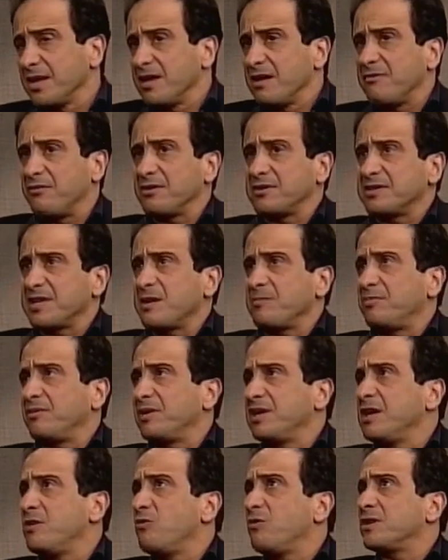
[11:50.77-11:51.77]
For example,
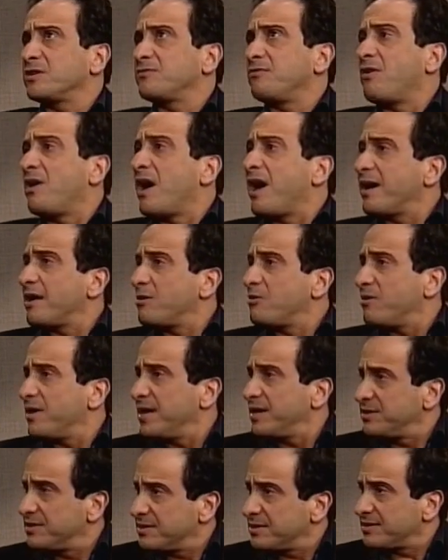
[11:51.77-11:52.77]
he was for higher
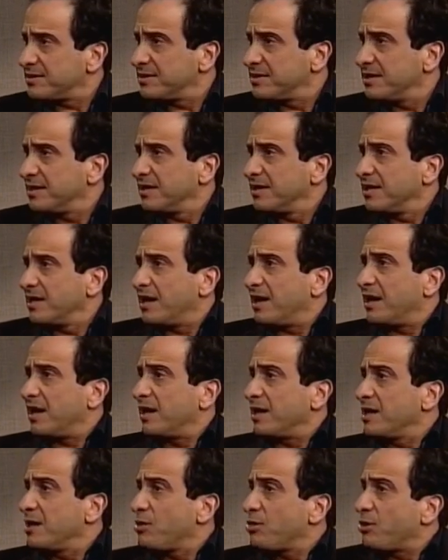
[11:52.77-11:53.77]
wages.
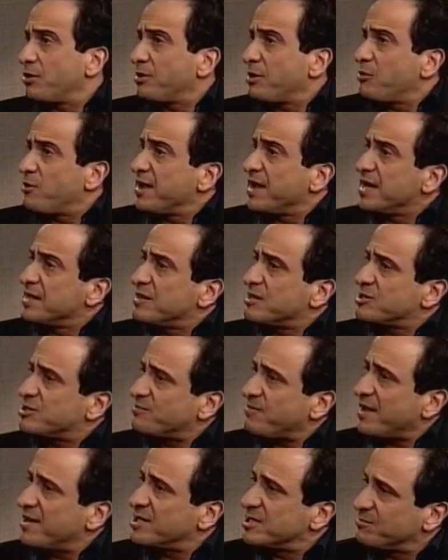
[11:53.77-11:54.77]
Uh, he thought they were
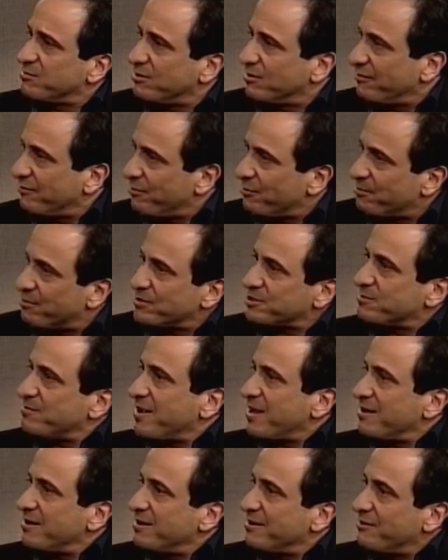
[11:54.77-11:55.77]
indispensable for
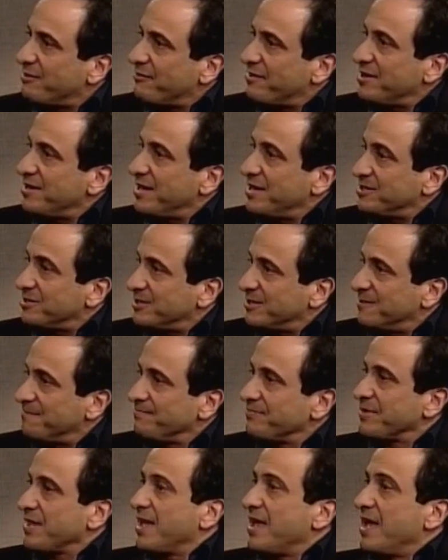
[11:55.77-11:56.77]
prosperity of a nation.
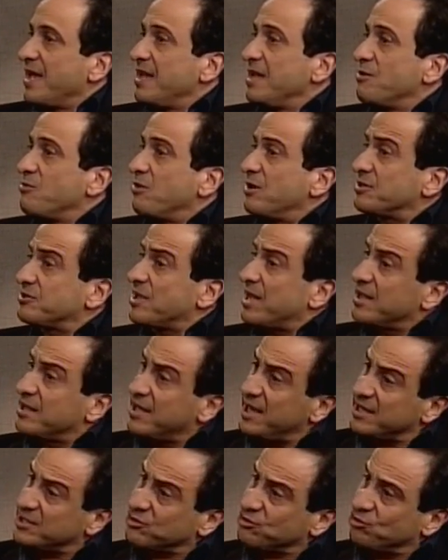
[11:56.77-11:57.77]
He was
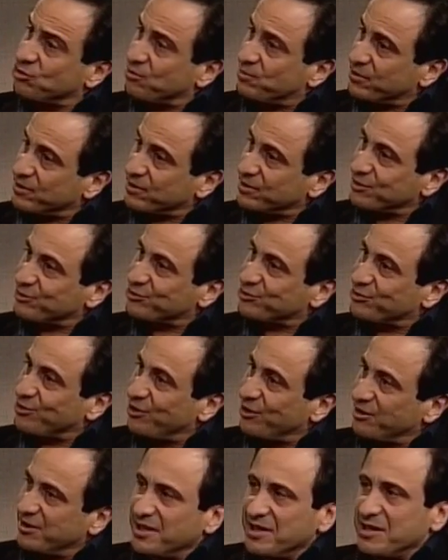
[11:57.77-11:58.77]
against corporate
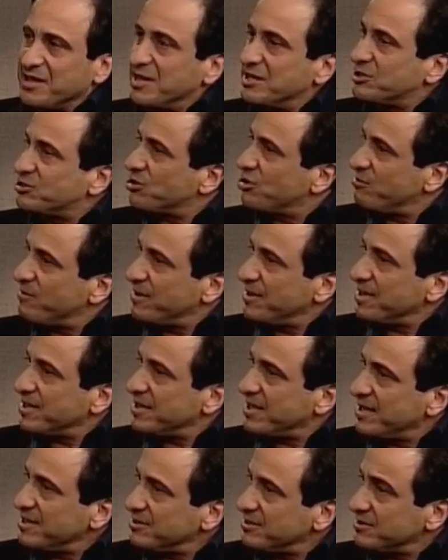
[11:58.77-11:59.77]
control in so many
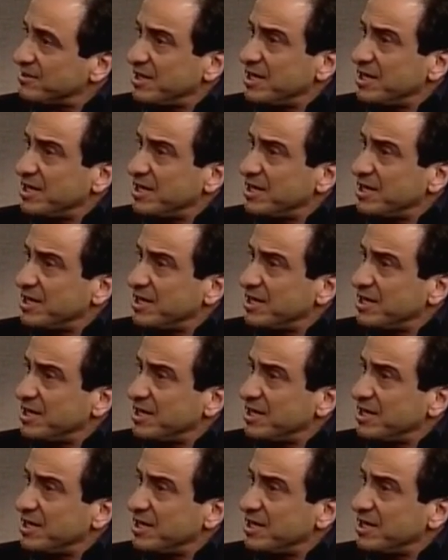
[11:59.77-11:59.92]
cases,